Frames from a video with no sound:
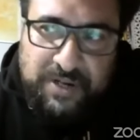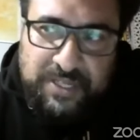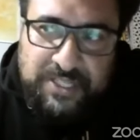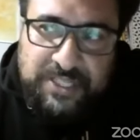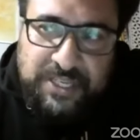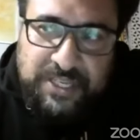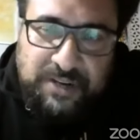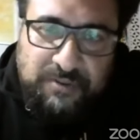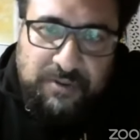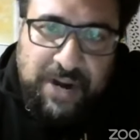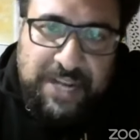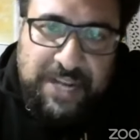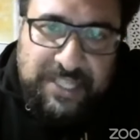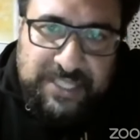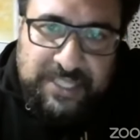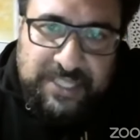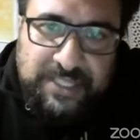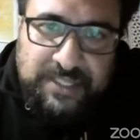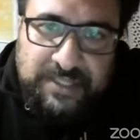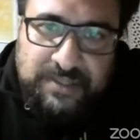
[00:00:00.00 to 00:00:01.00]
Instead of
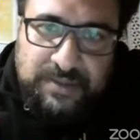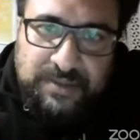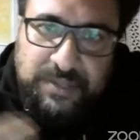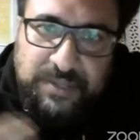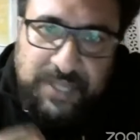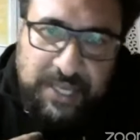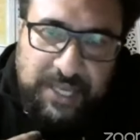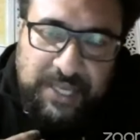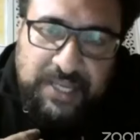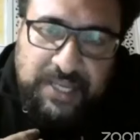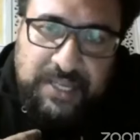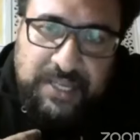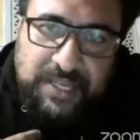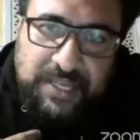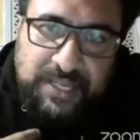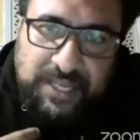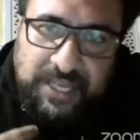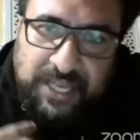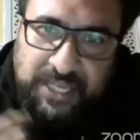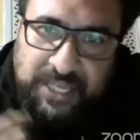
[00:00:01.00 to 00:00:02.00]
writing to there,
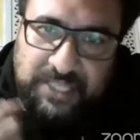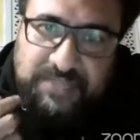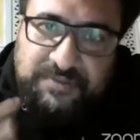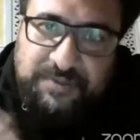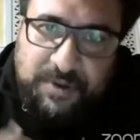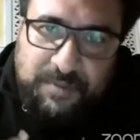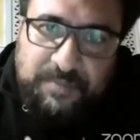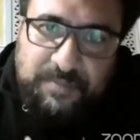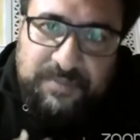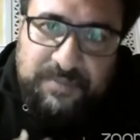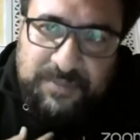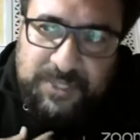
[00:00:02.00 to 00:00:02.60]
it's from